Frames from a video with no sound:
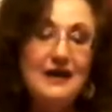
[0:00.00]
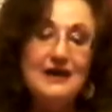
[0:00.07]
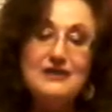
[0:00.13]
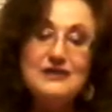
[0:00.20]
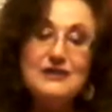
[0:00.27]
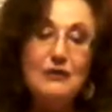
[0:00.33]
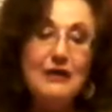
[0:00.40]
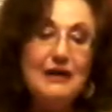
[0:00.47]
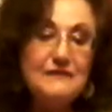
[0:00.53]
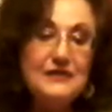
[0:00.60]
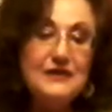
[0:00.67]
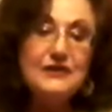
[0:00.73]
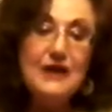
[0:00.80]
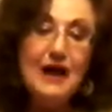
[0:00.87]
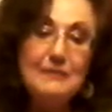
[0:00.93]
So I
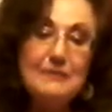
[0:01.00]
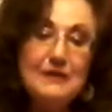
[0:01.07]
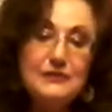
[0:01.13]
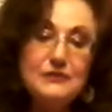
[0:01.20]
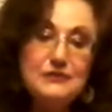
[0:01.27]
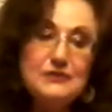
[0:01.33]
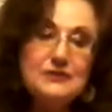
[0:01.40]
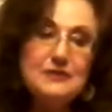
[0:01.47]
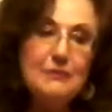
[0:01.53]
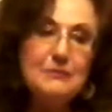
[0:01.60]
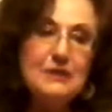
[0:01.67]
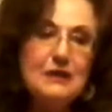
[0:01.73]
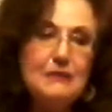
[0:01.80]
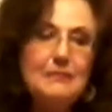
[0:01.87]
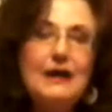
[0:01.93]
figured I better do
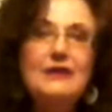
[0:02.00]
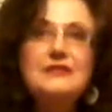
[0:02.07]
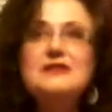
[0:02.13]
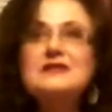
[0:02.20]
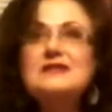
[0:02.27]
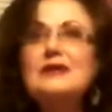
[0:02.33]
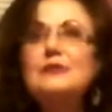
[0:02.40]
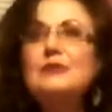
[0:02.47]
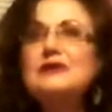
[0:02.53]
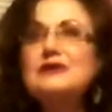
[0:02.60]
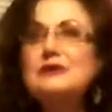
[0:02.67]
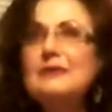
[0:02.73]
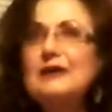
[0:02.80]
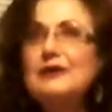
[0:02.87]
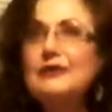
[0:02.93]
something about this. I went
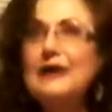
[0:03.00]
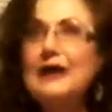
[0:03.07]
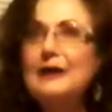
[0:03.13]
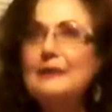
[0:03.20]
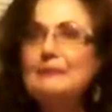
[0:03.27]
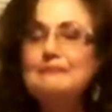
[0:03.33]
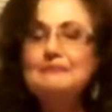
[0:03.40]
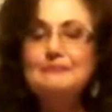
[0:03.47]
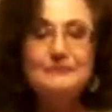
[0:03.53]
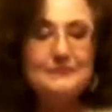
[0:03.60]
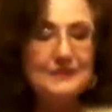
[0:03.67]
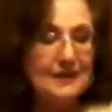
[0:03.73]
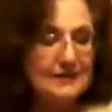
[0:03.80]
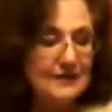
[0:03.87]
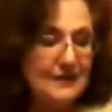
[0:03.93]
to my Gram
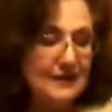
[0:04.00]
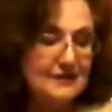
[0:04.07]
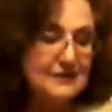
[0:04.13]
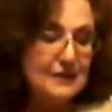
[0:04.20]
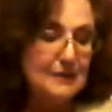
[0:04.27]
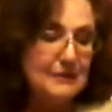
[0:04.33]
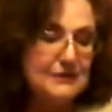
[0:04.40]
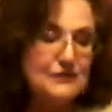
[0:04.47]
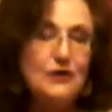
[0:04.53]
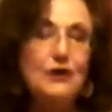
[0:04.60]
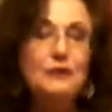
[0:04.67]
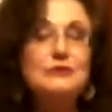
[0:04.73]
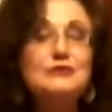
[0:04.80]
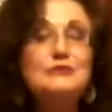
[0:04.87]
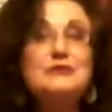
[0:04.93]
the next time I saw her,
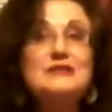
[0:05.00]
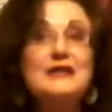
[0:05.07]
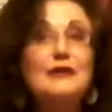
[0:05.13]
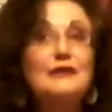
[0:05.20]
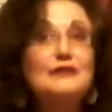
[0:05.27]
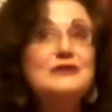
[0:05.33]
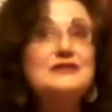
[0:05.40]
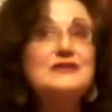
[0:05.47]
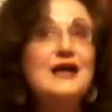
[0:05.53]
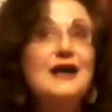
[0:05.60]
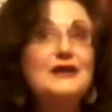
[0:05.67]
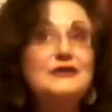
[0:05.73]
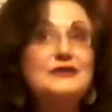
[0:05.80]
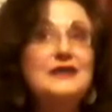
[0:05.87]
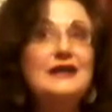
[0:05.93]
which was every
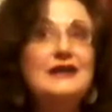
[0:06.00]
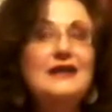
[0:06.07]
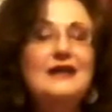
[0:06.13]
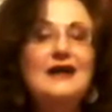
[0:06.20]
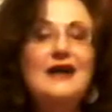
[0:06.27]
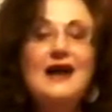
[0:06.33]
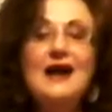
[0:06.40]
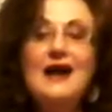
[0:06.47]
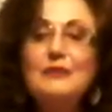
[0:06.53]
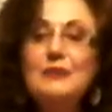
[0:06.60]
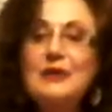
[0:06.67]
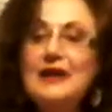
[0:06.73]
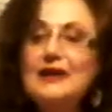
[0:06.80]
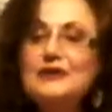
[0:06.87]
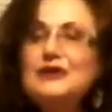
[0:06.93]
Saturday. And
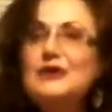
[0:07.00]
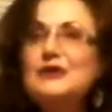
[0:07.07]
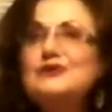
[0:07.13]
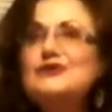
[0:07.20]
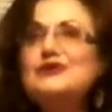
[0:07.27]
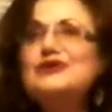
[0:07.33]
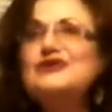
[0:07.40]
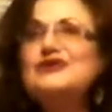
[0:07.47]
when I told her, she